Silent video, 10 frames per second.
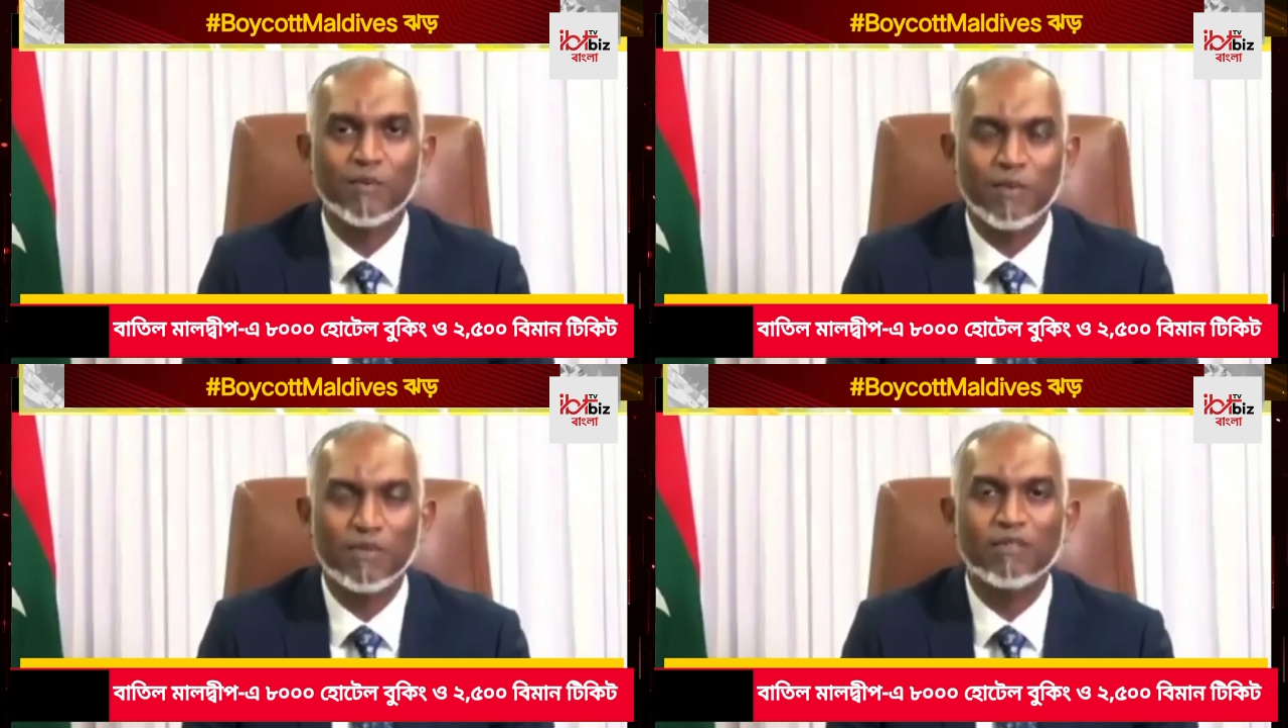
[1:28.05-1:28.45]

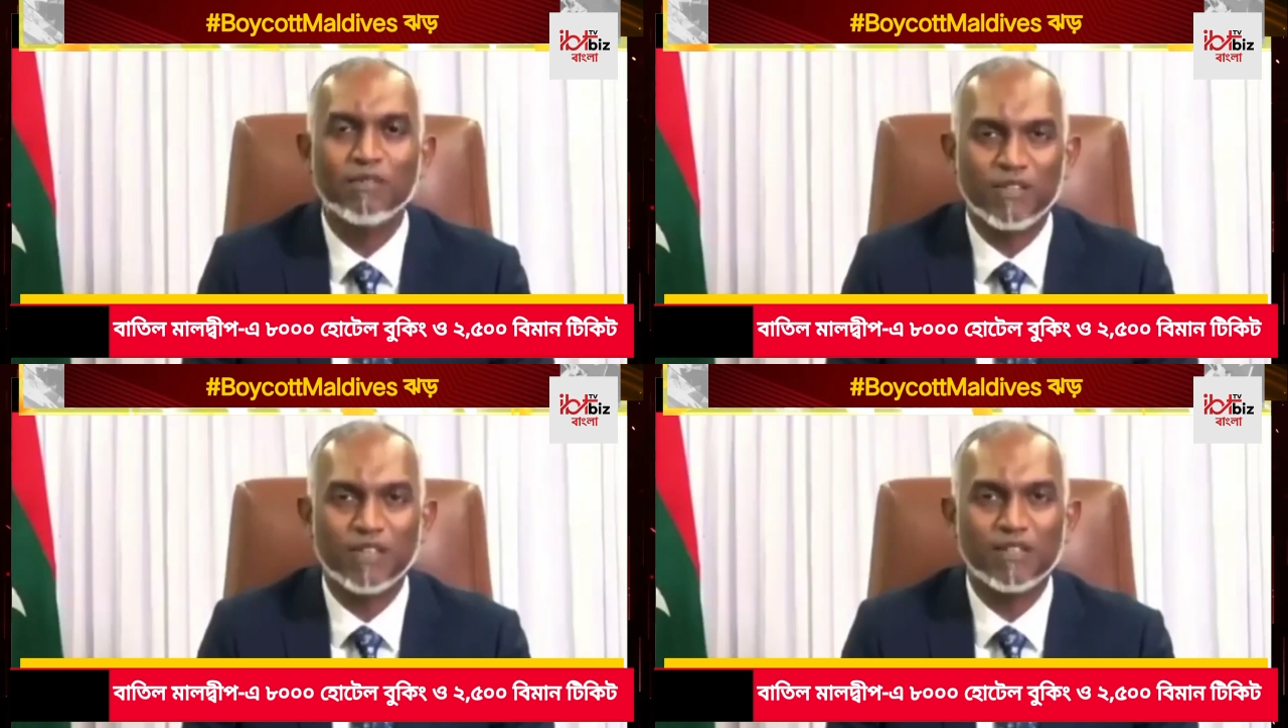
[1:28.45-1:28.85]
will be
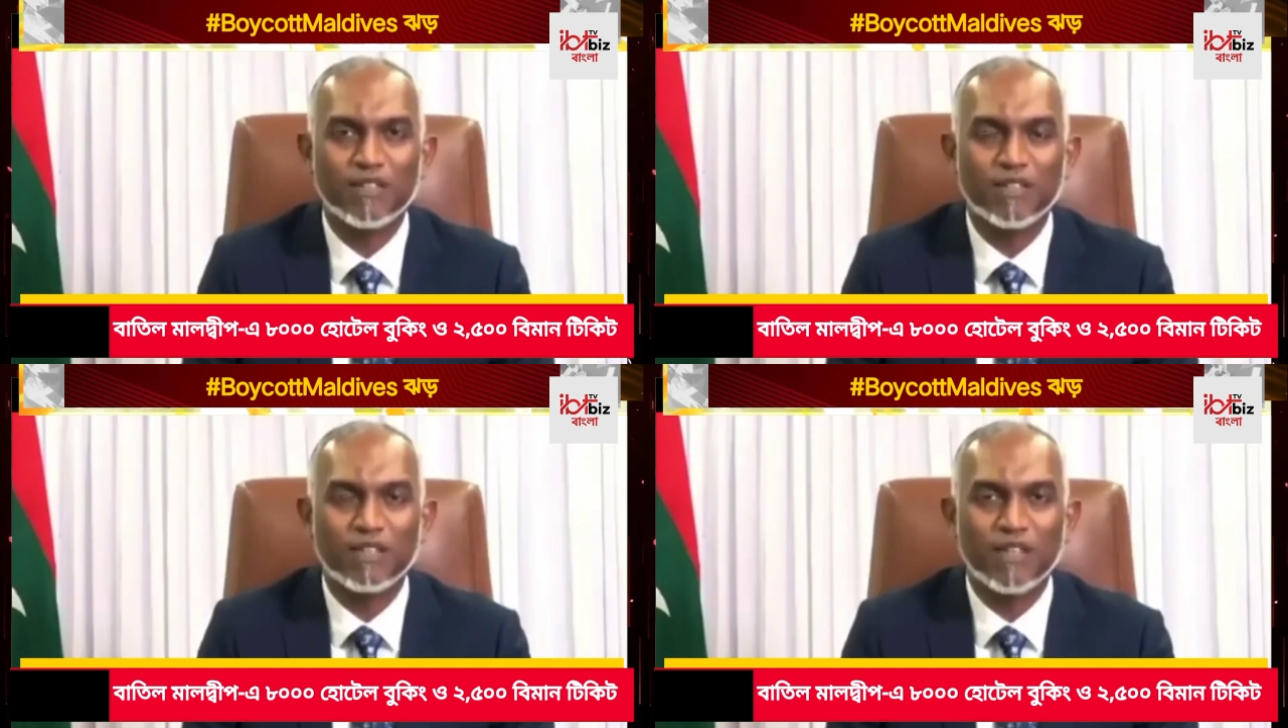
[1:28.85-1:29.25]
our
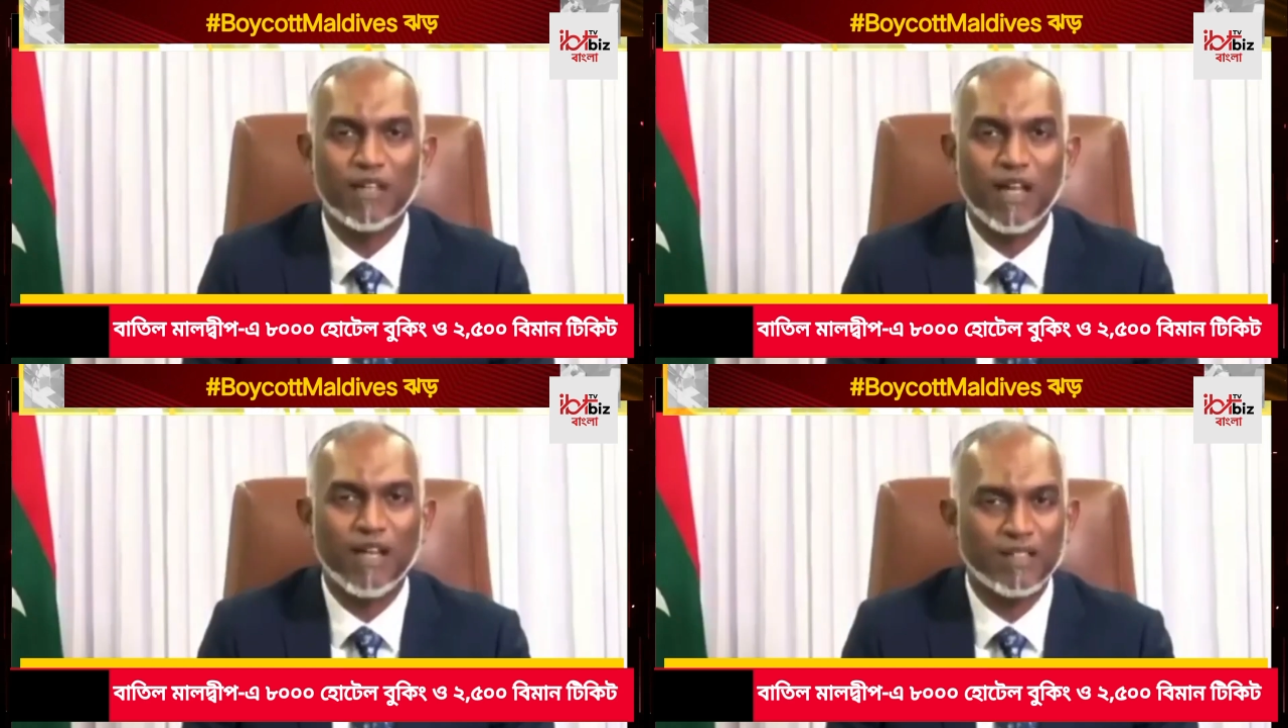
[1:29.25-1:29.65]
friends,
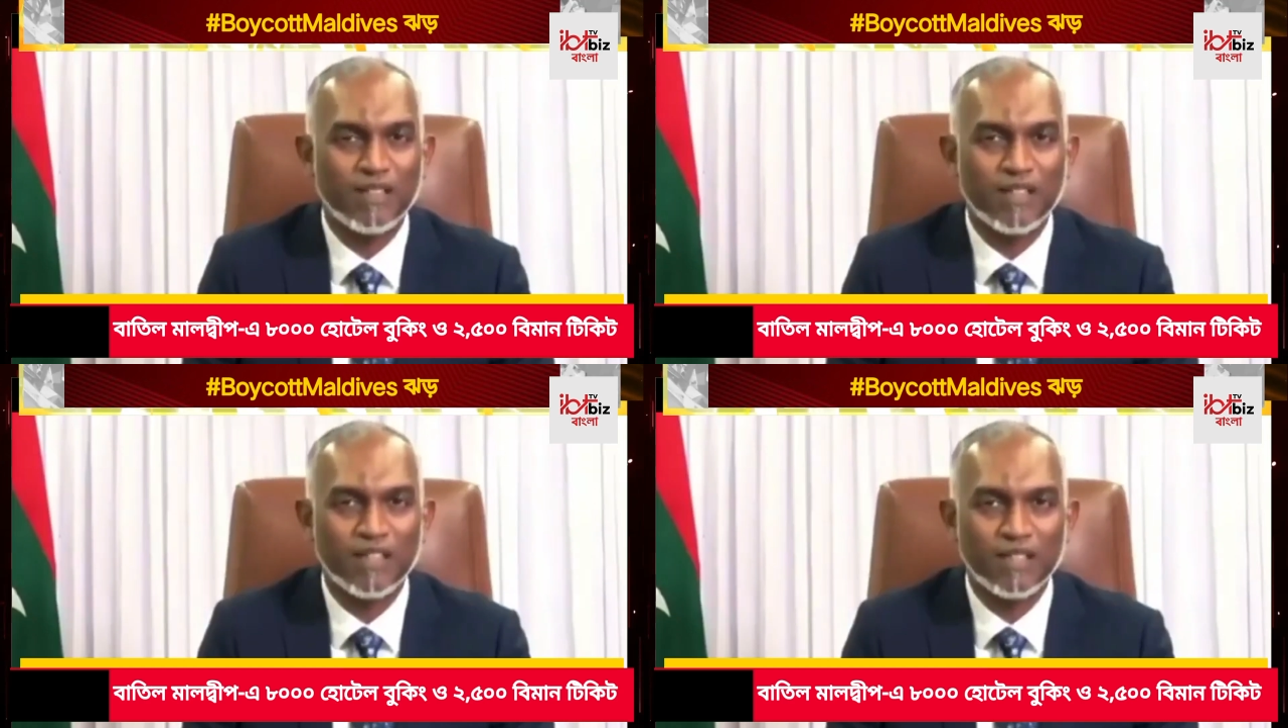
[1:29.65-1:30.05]
and
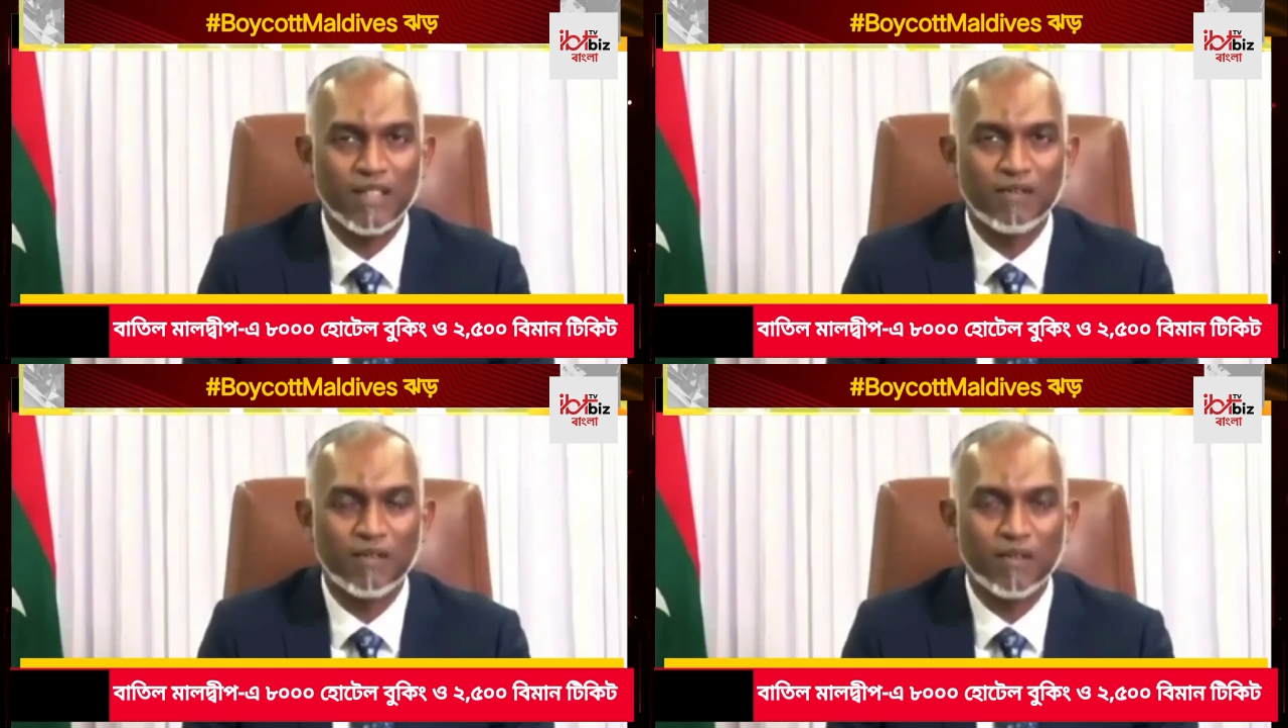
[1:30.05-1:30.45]
India is
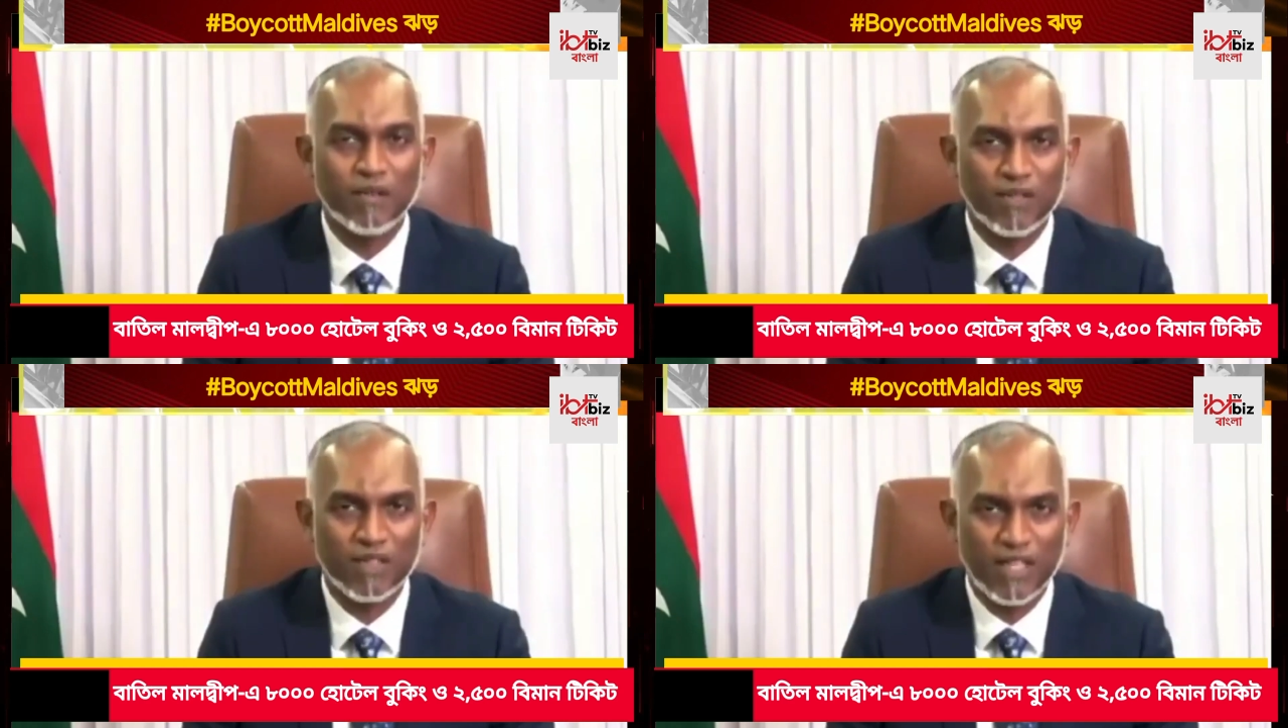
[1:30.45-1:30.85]
our
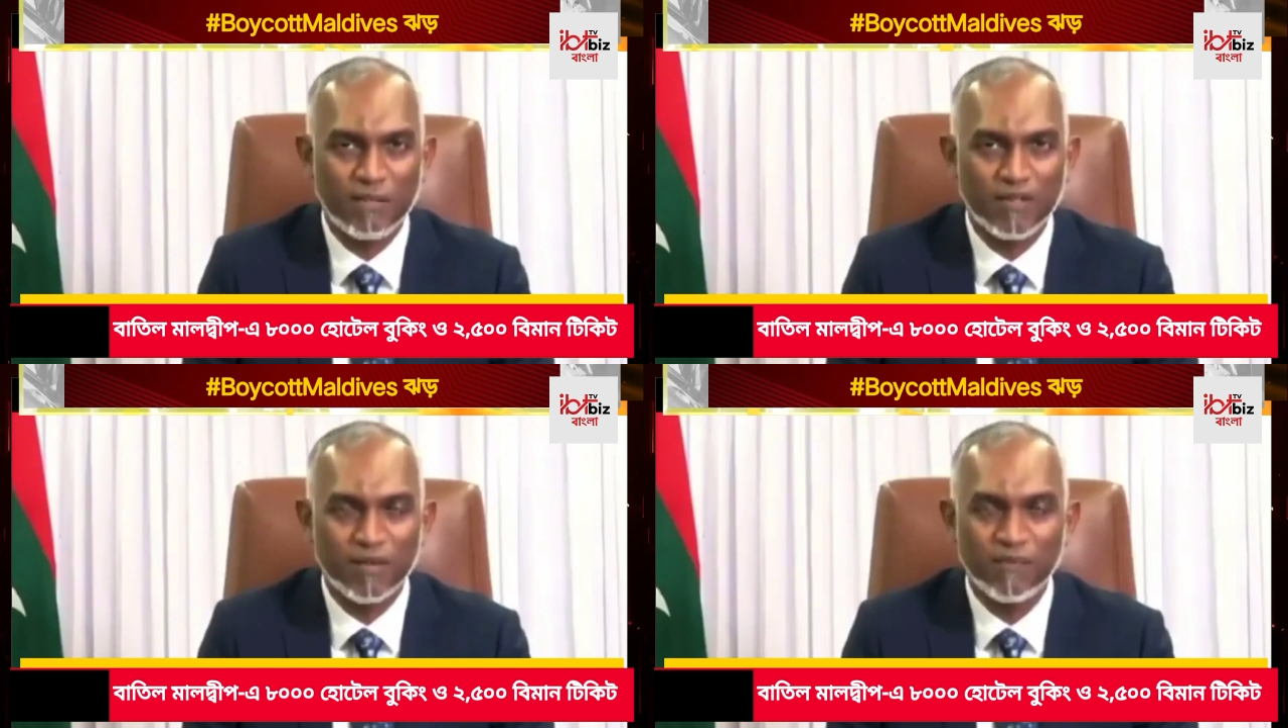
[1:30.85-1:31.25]
close
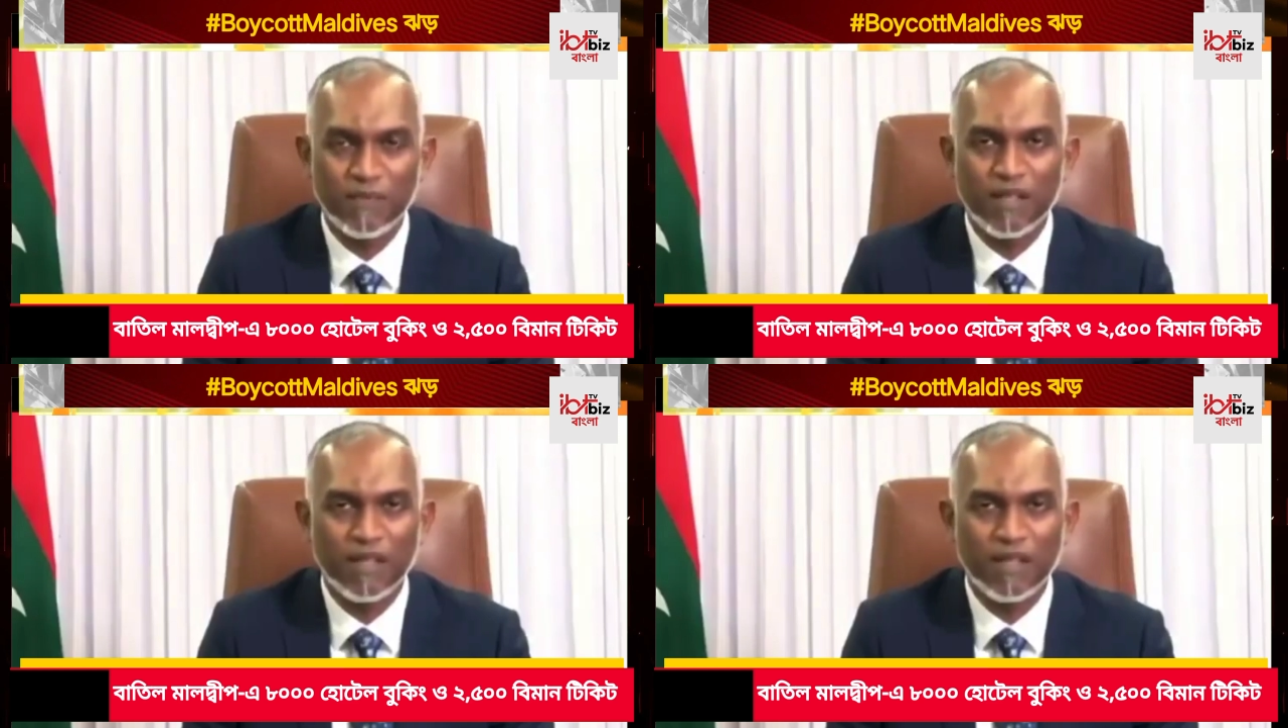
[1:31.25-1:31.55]
neighbor.